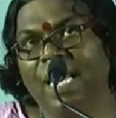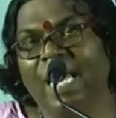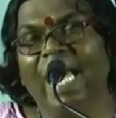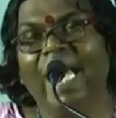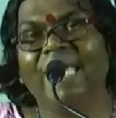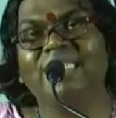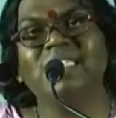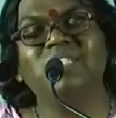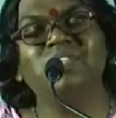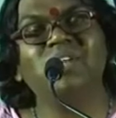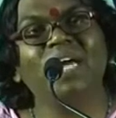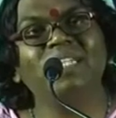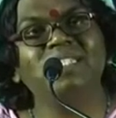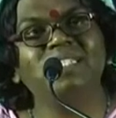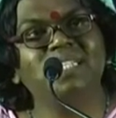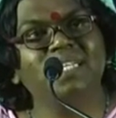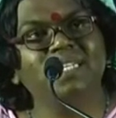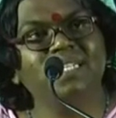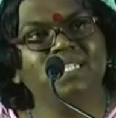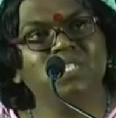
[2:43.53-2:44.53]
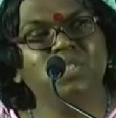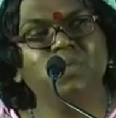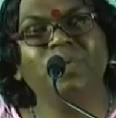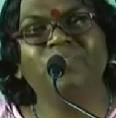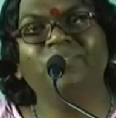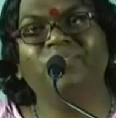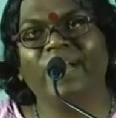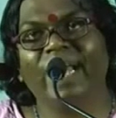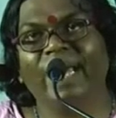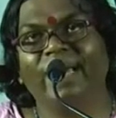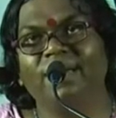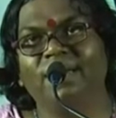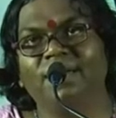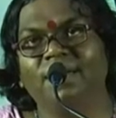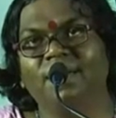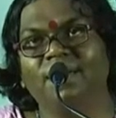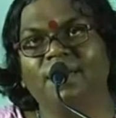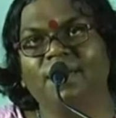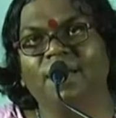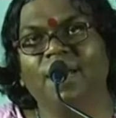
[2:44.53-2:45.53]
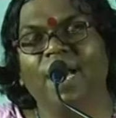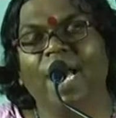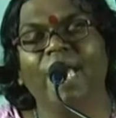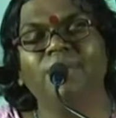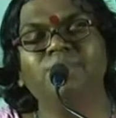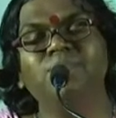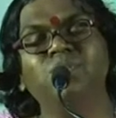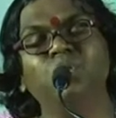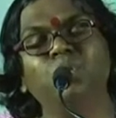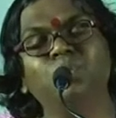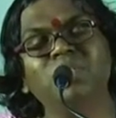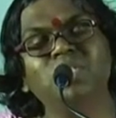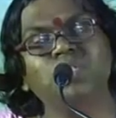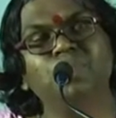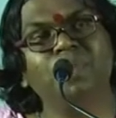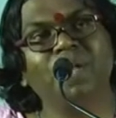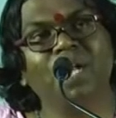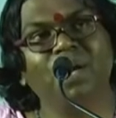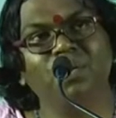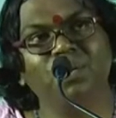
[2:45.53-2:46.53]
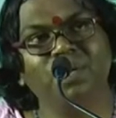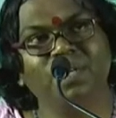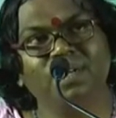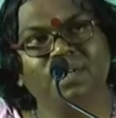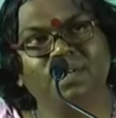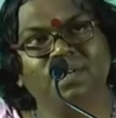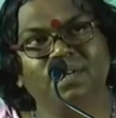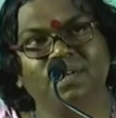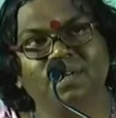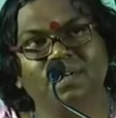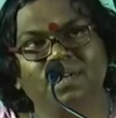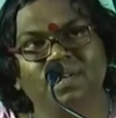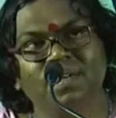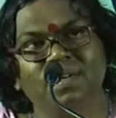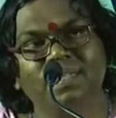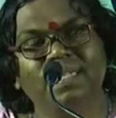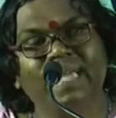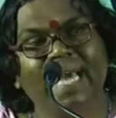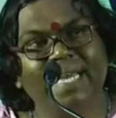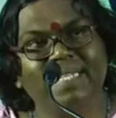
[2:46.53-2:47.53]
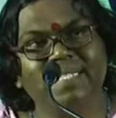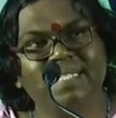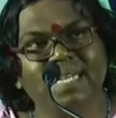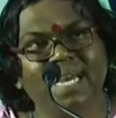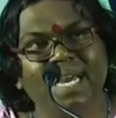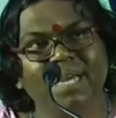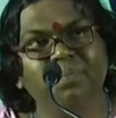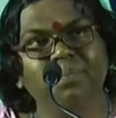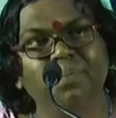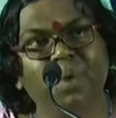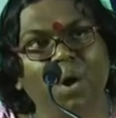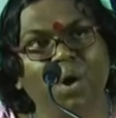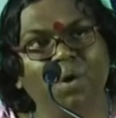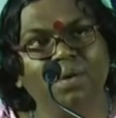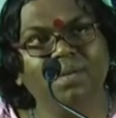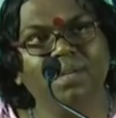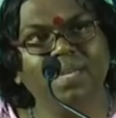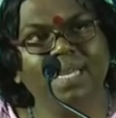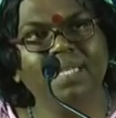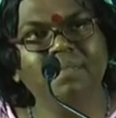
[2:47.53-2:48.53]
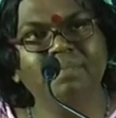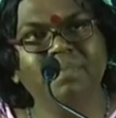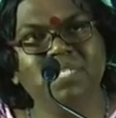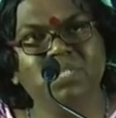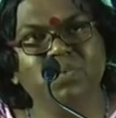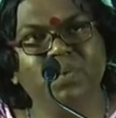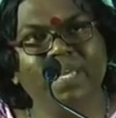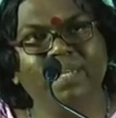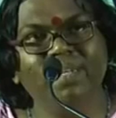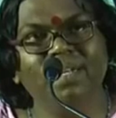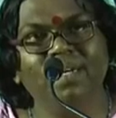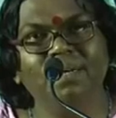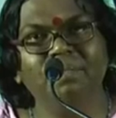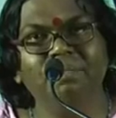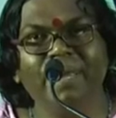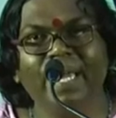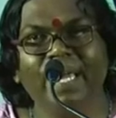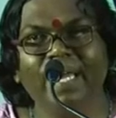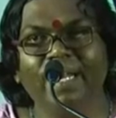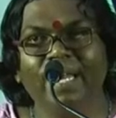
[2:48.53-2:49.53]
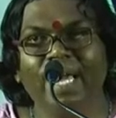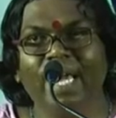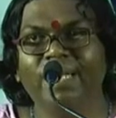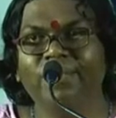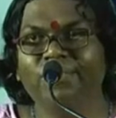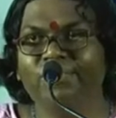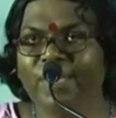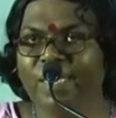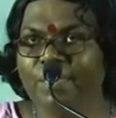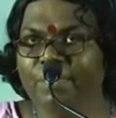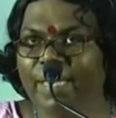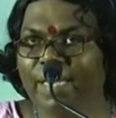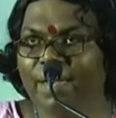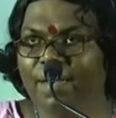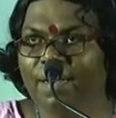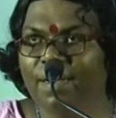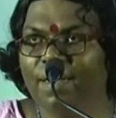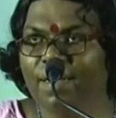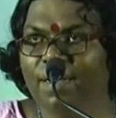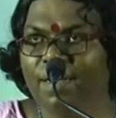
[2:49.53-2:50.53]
As a transgender, to be frank, I'm so much proud that I'm born in between a male and a female.